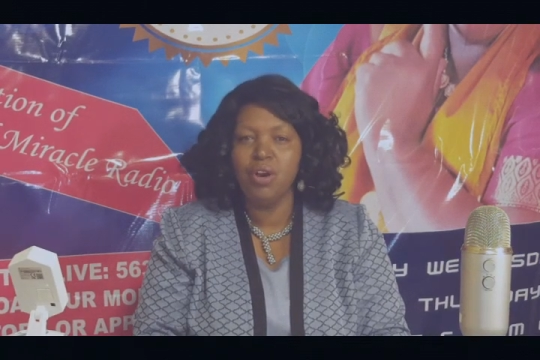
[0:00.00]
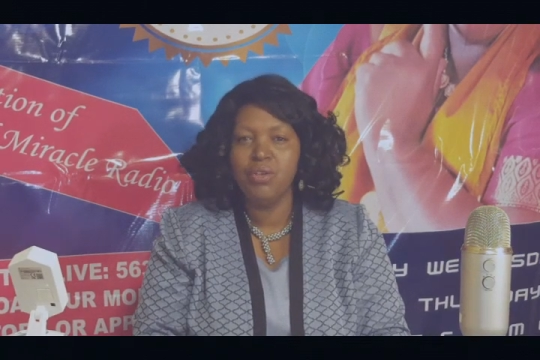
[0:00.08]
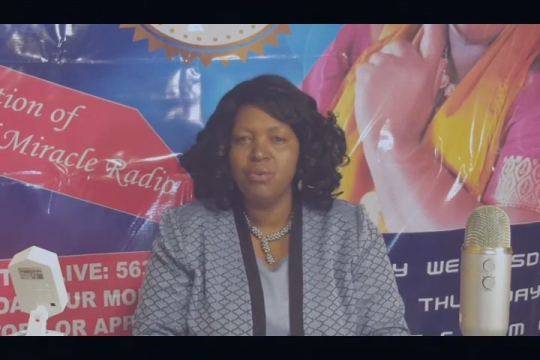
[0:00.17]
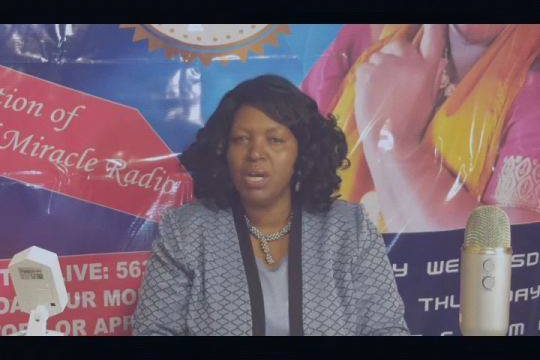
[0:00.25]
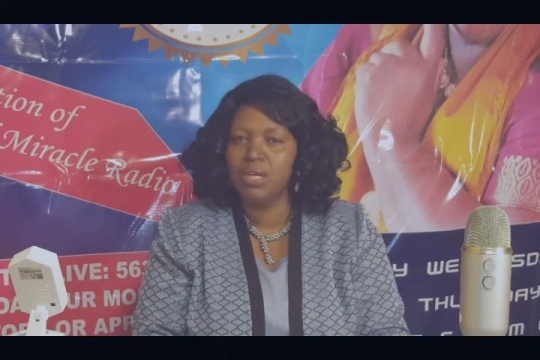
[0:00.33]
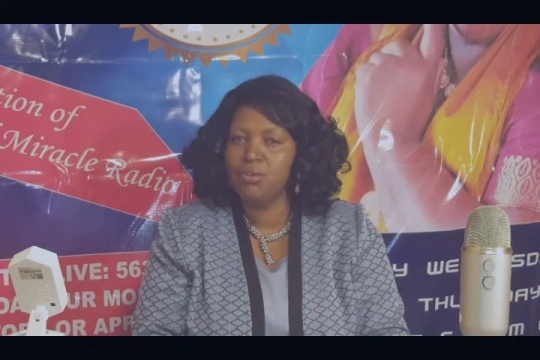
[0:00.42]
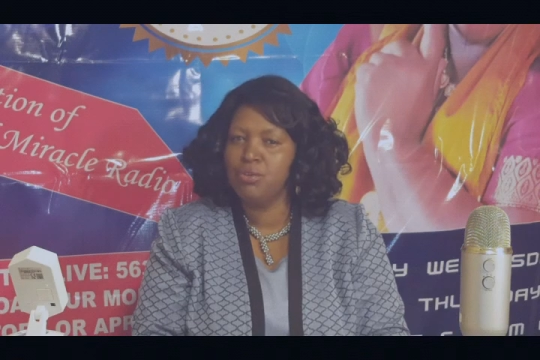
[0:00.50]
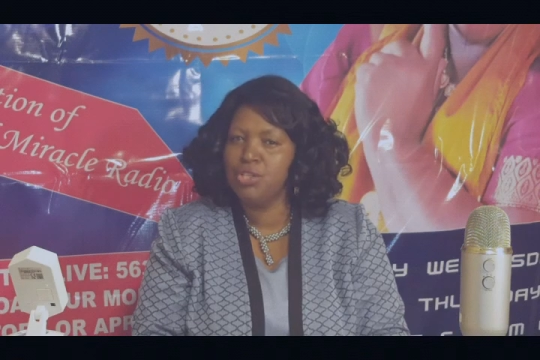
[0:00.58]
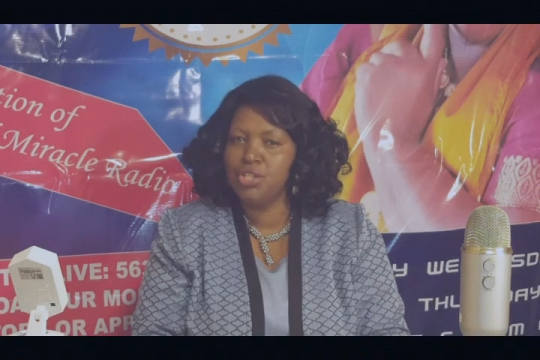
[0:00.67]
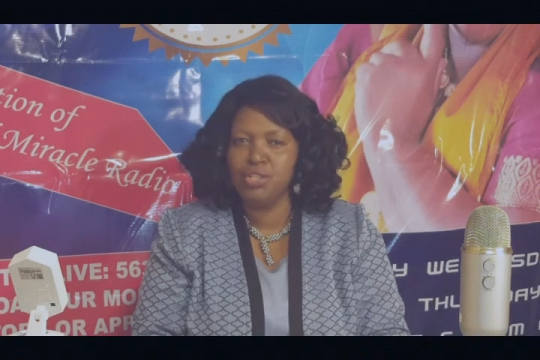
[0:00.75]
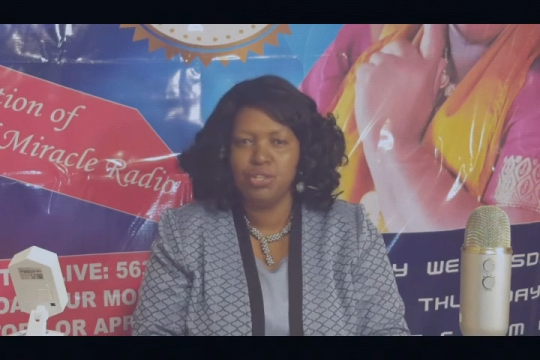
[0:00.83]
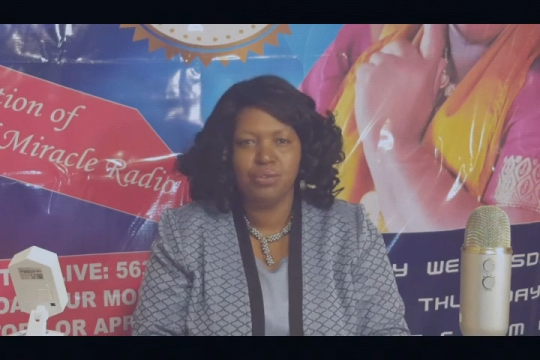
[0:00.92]
You can
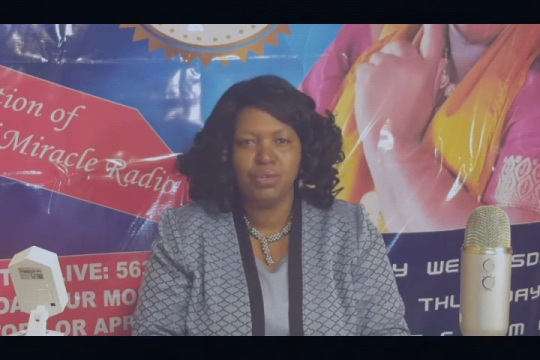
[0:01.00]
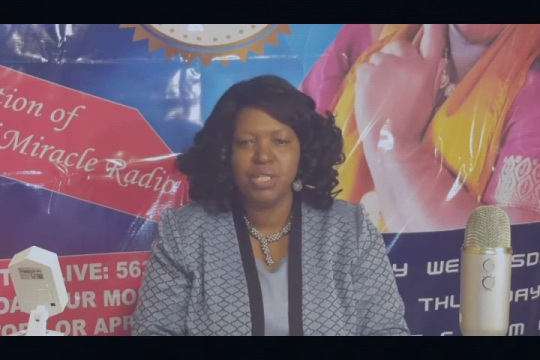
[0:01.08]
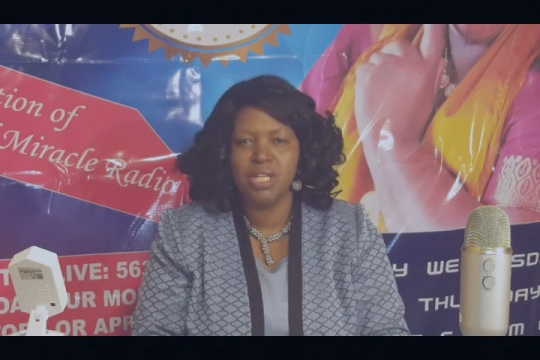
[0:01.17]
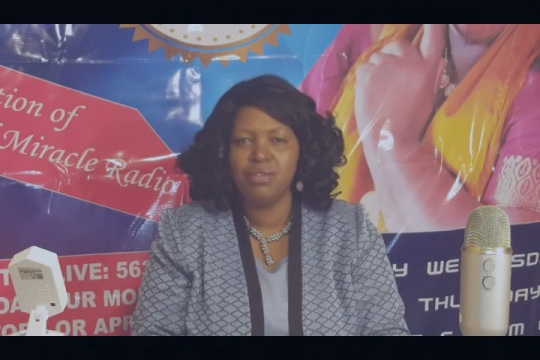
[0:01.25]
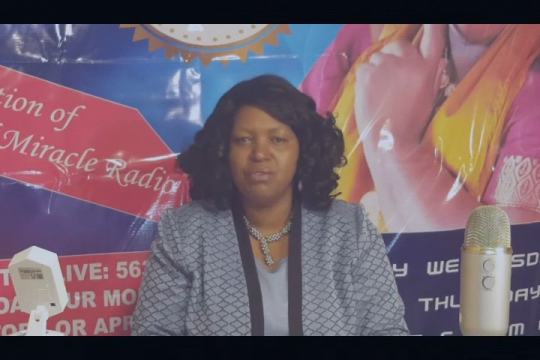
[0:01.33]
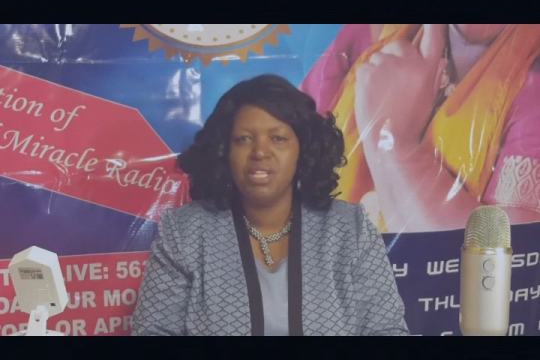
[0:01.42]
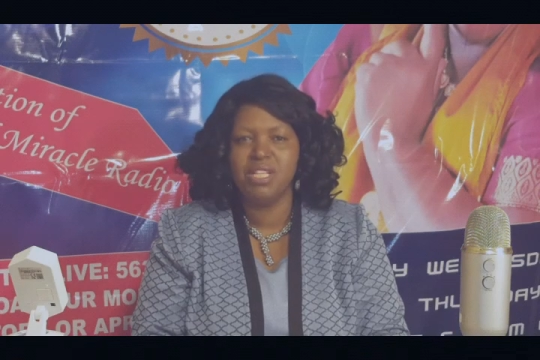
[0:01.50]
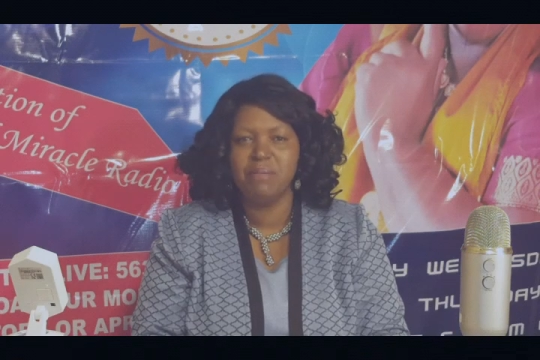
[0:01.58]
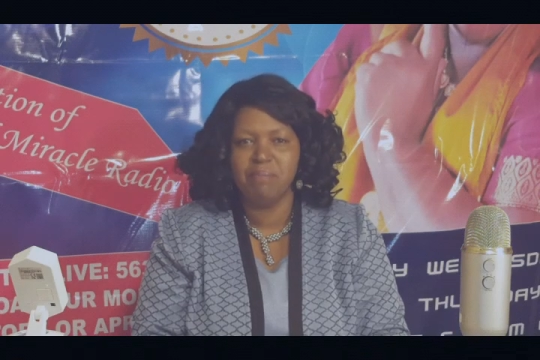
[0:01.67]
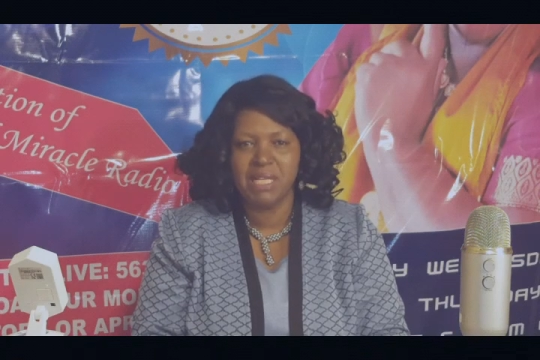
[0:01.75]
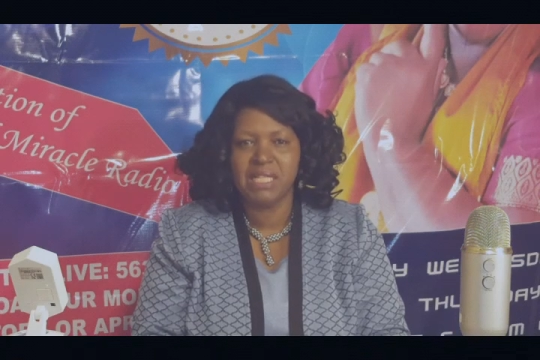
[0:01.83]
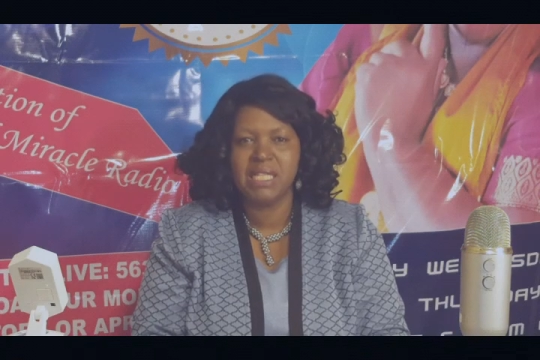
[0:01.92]
continue to listen to this
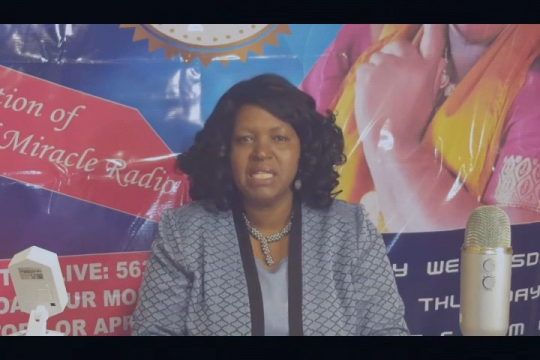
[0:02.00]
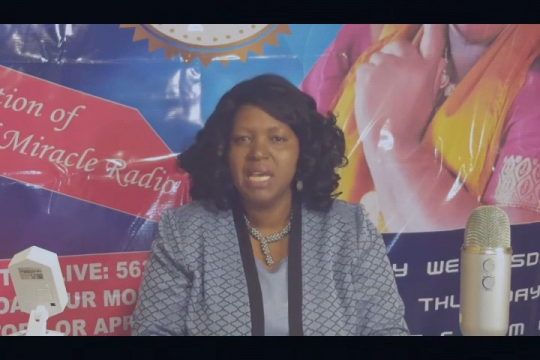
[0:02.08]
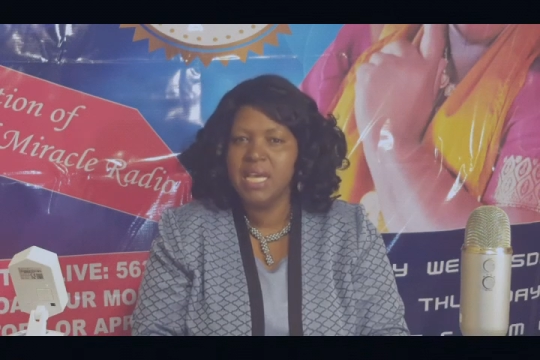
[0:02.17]
message